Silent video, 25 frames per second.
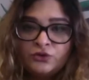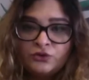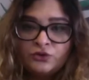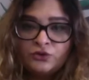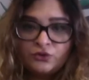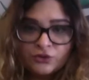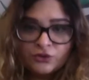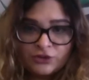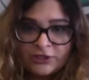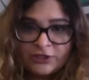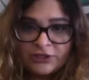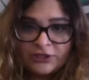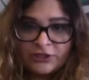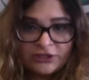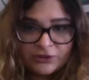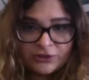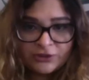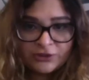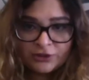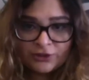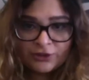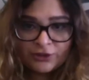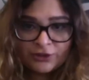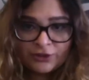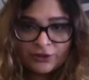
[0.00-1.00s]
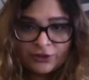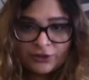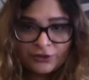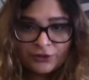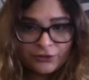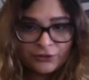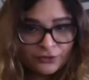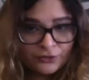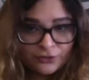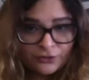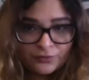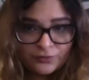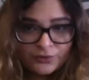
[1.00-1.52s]
those LinkedIn
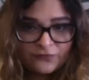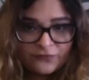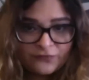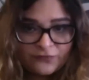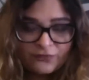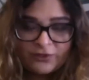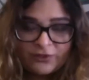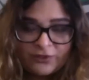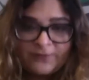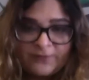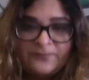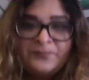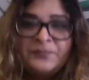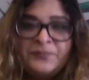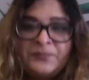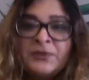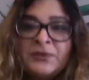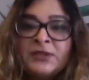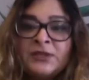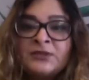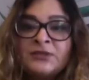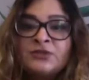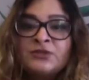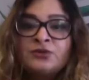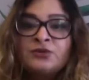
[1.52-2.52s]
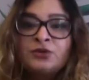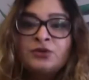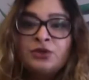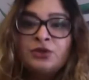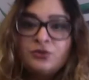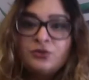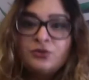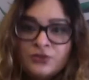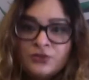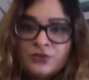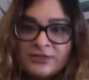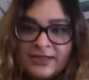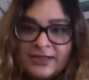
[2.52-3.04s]
groups for them. So
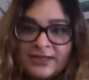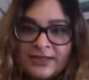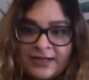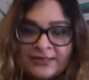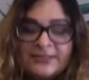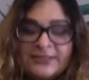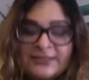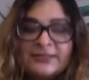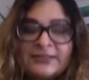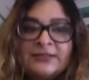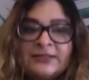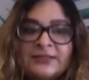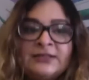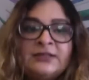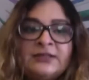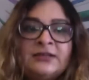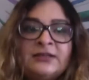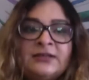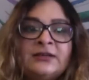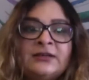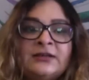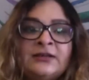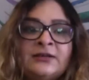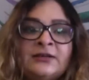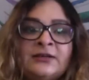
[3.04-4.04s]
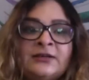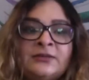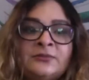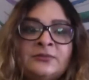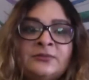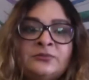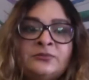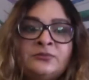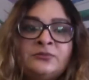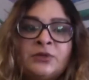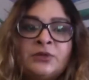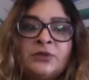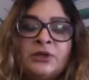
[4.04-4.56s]
use that
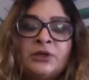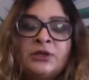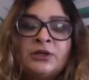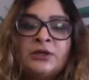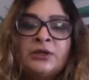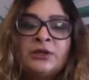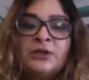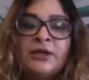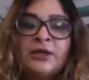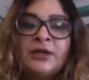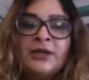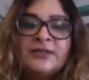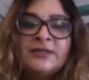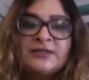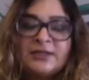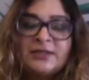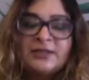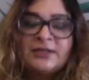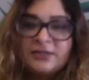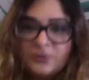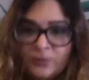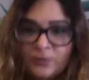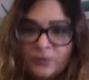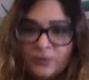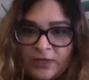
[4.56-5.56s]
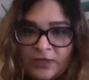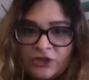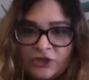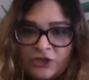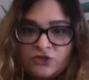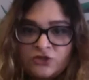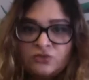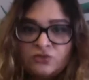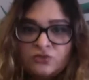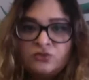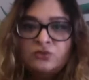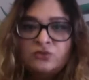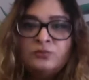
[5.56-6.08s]
as another way
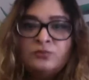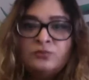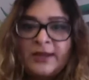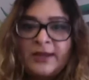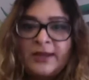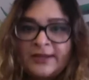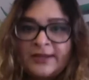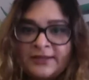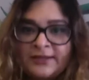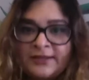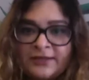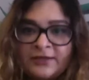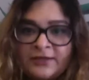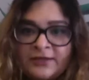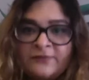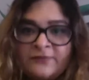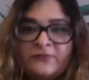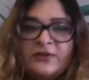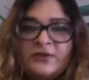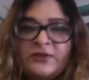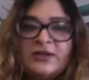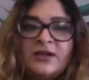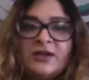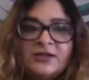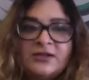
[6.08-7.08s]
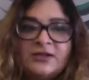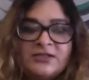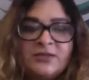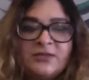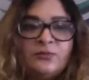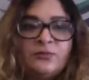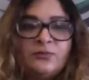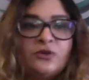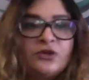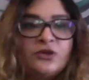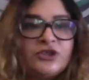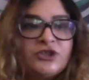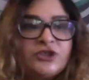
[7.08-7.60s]
to bag
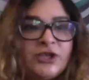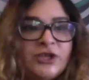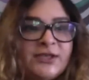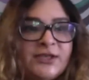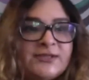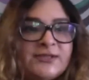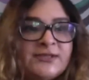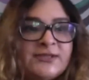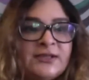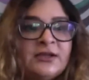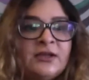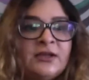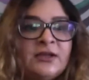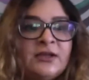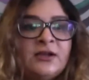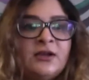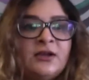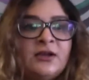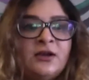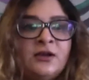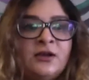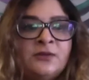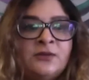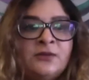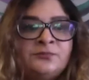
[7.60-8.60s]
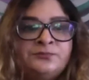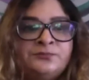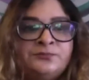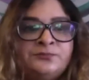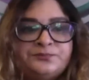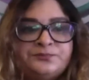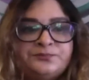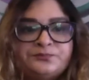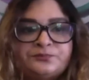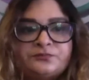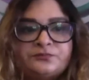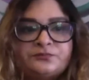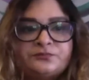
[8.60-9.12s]
freelancing projects. I
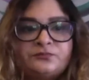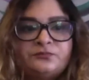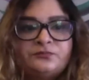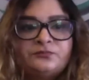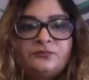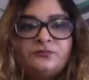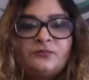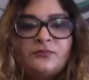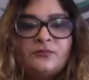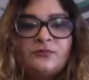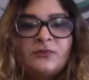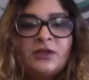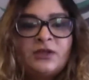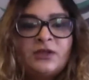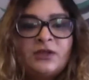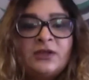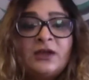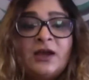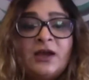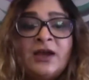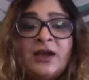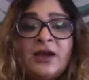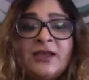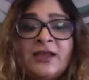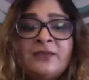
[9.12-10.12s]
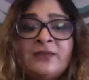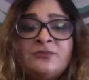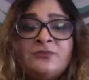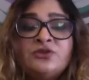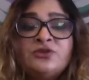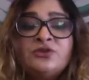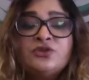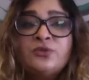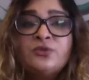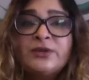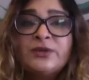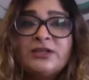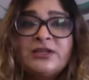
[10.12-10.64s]
am
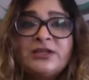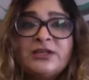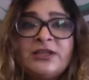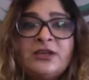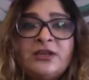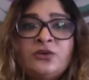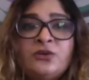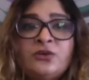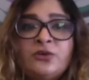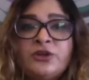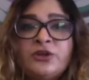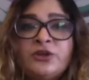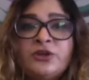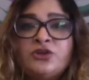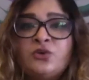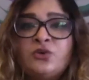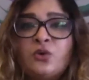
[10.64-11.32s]
quickly going to